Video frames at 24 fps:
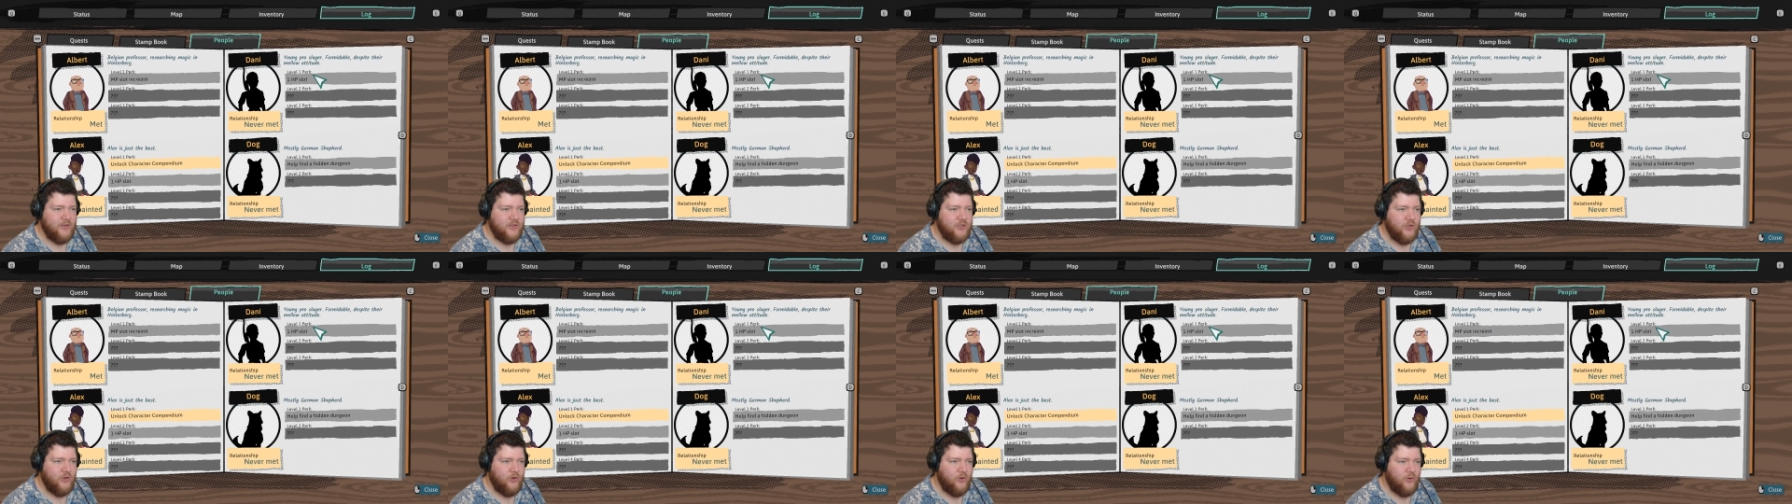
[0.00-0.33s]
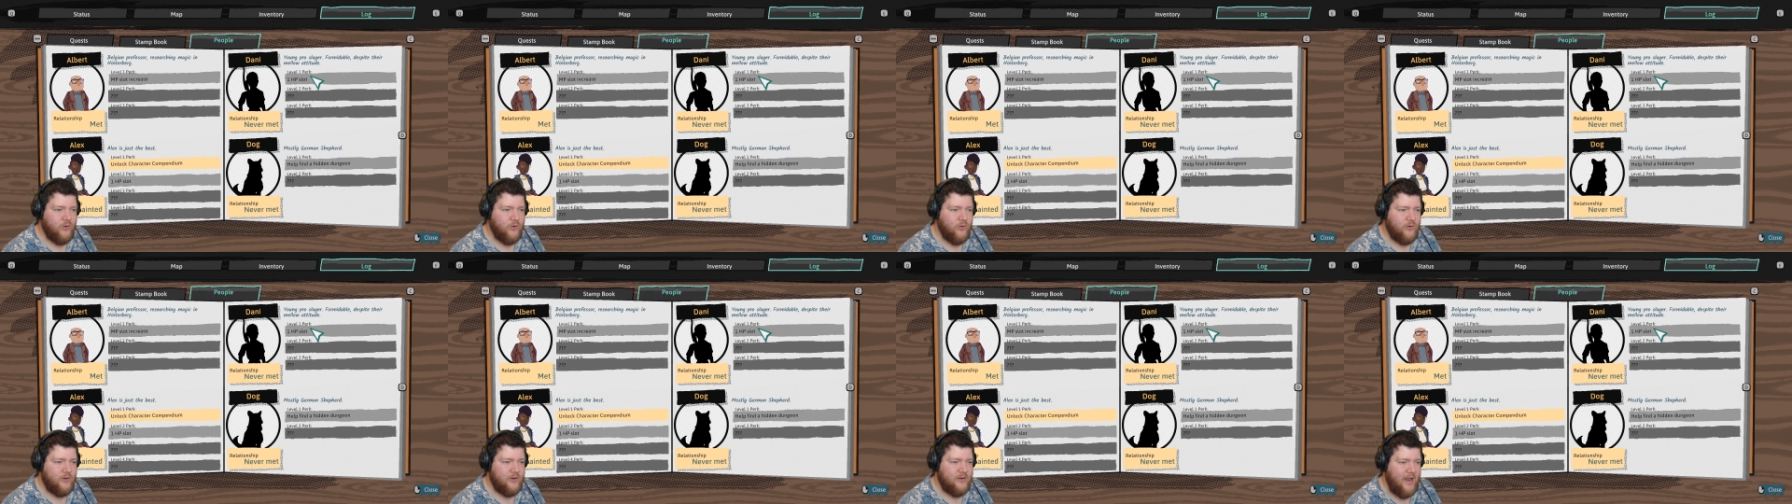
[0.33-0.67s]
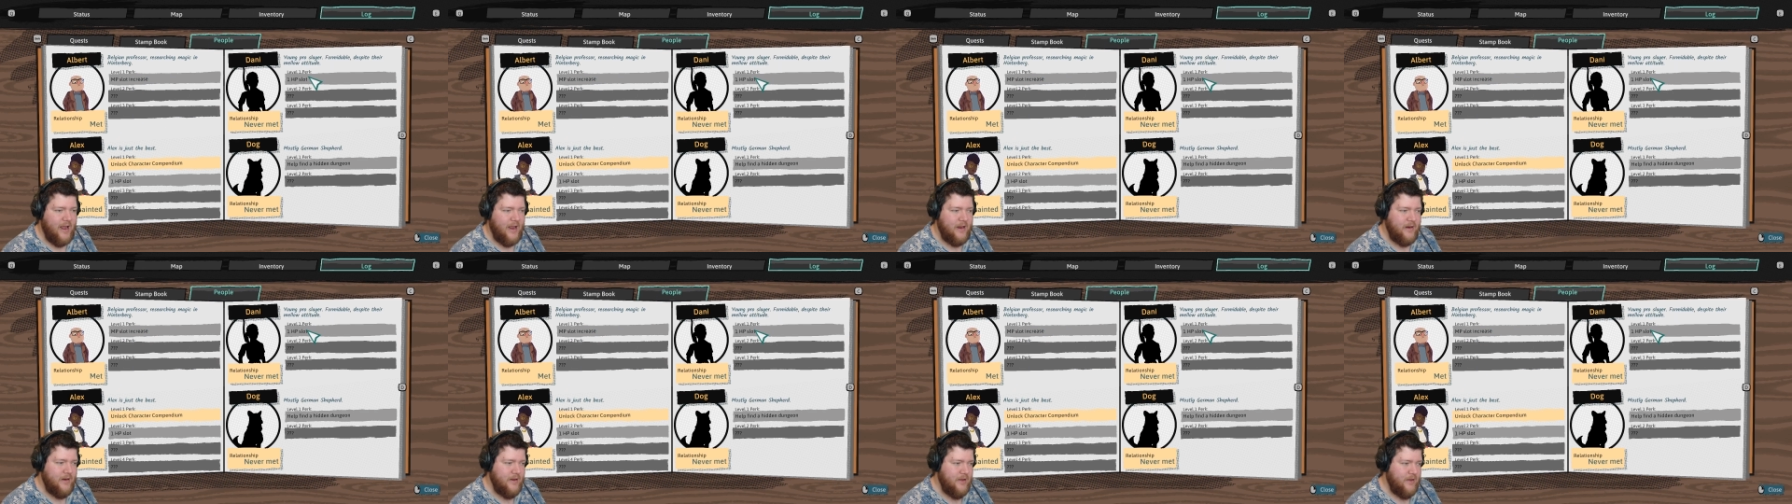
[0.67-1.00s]
So
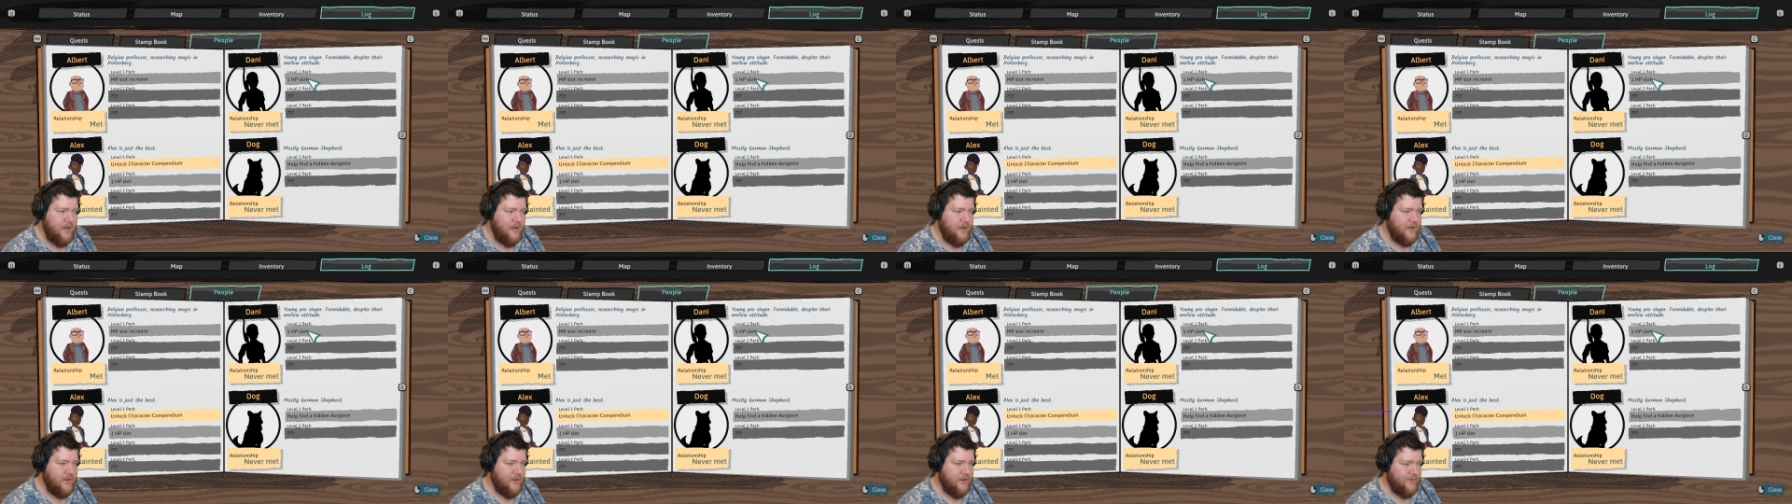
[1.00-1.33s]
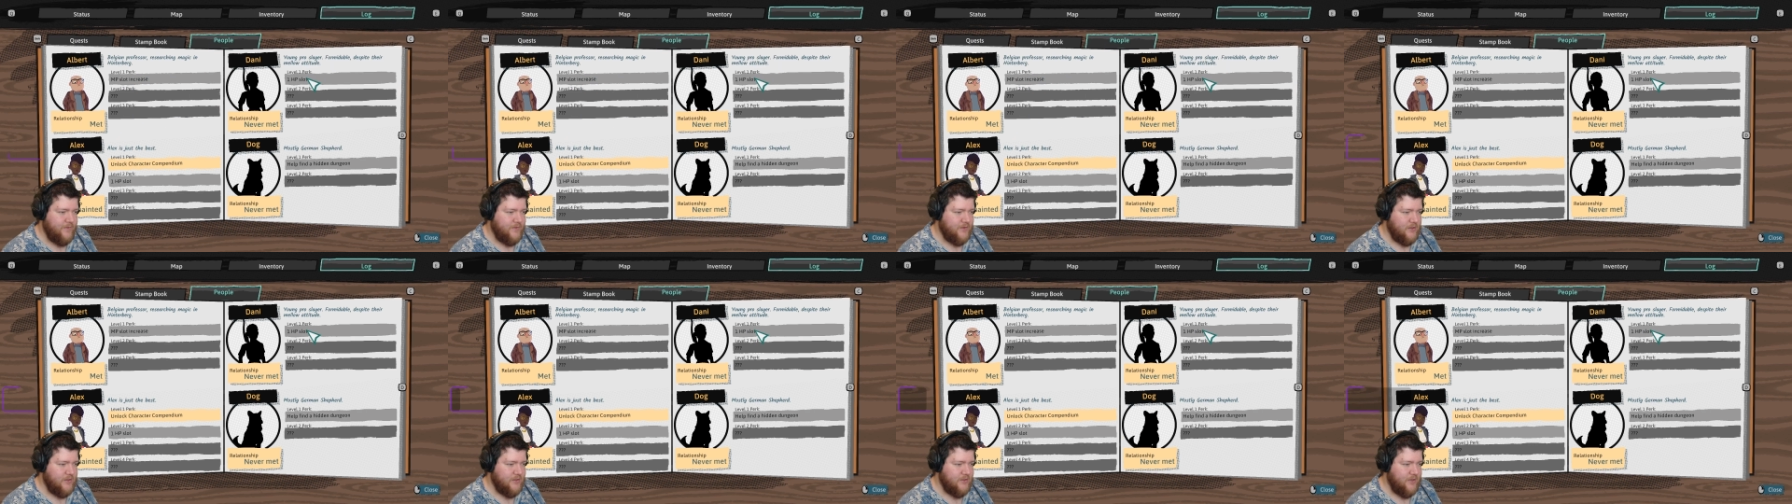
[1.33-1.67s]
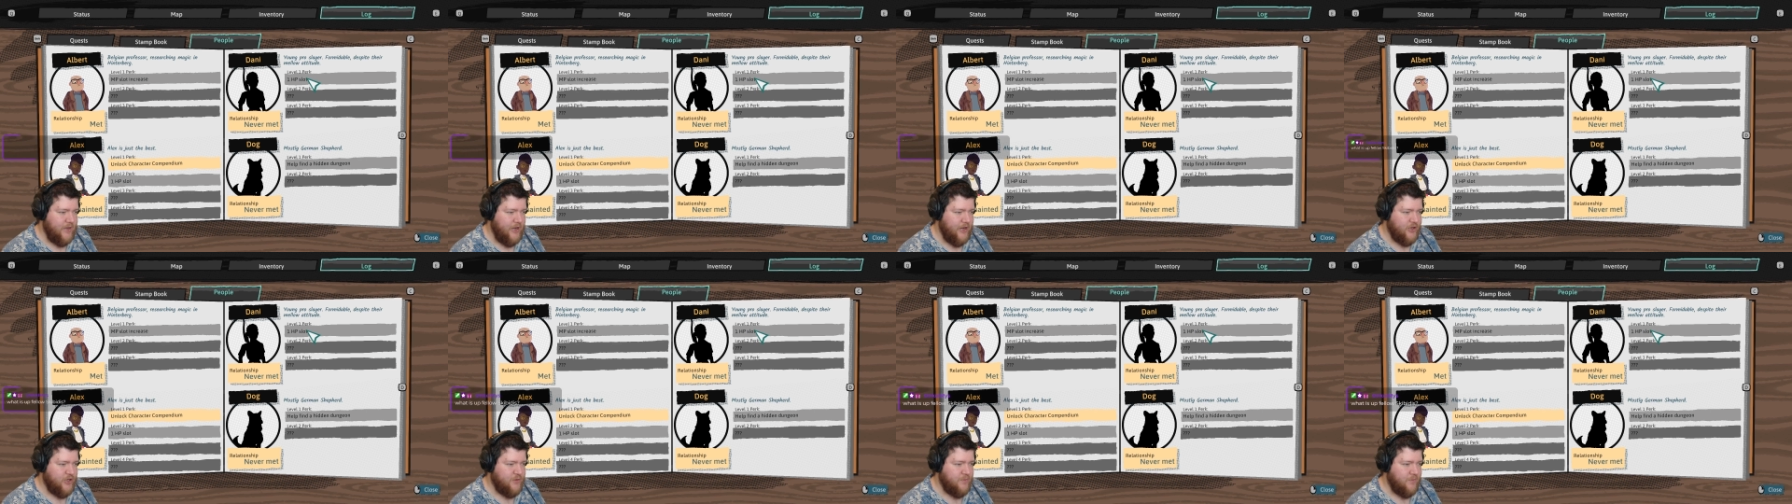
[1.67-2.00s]
Danny gives us
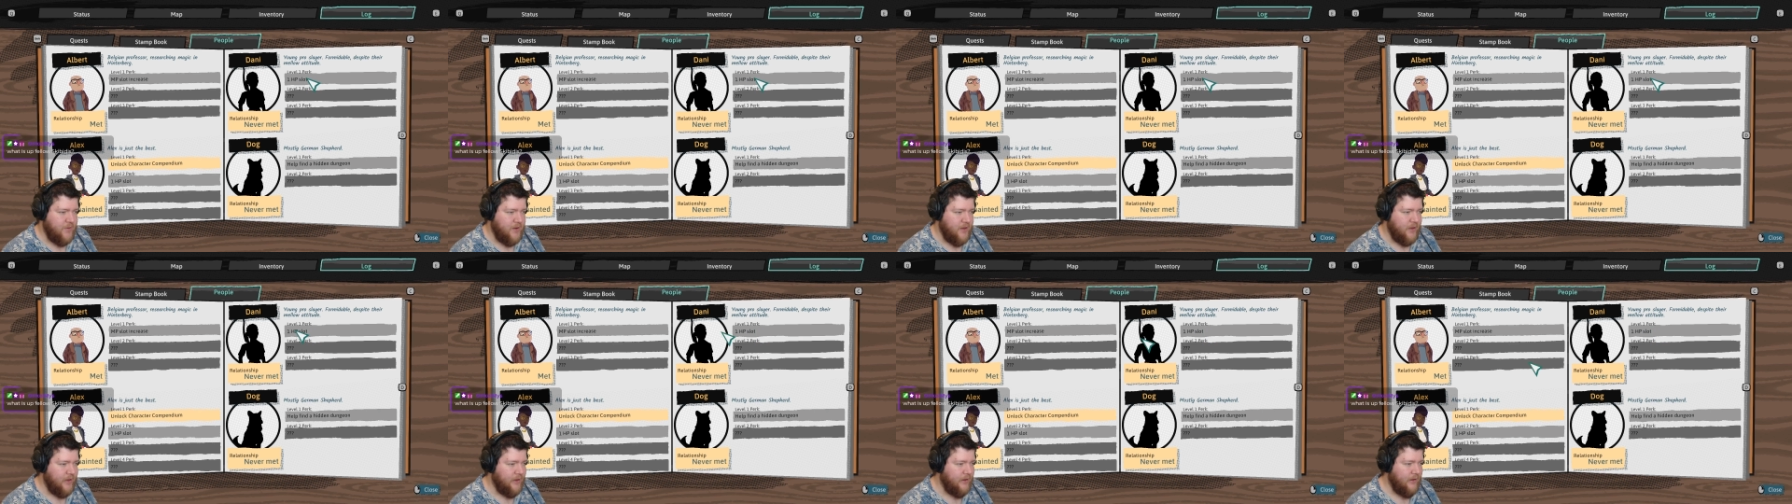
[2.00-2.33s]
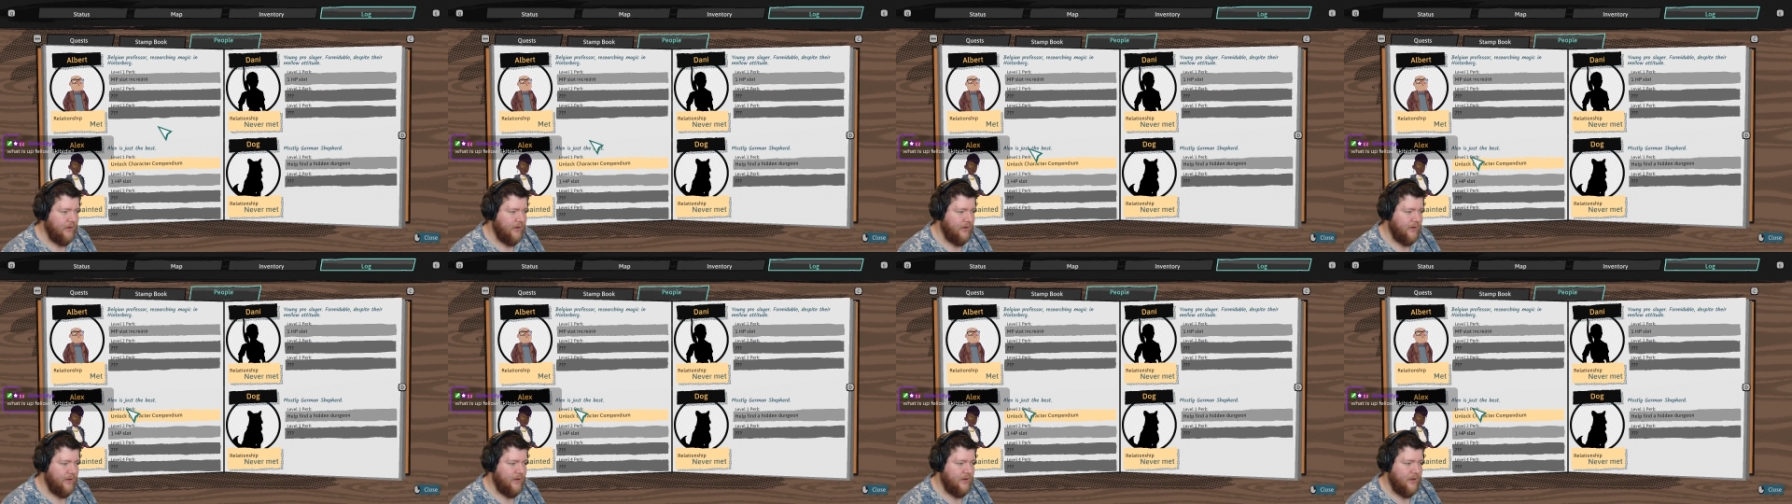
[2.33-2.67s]
HP.